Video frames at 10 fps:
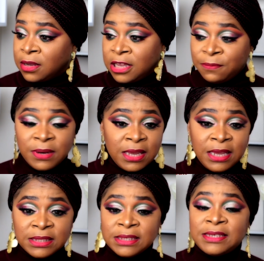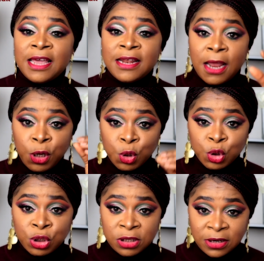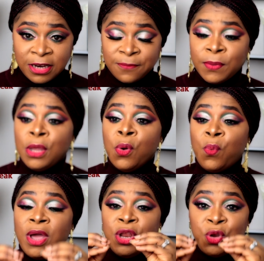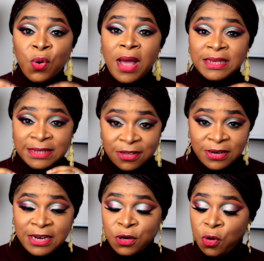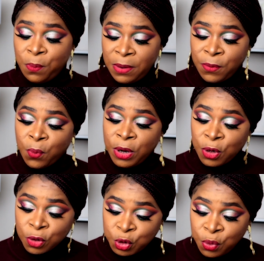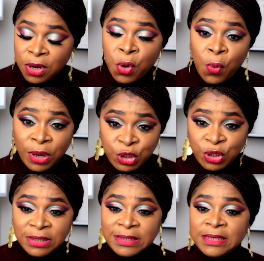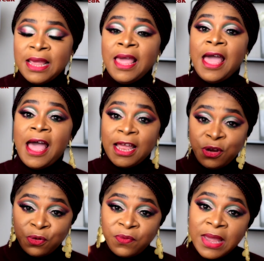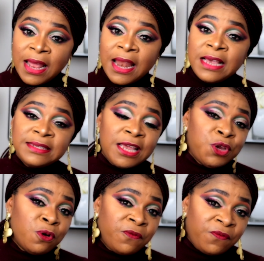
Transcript: keep the kids aside and you study. When you are studying, or maybe when you're doing questions and you realize that you're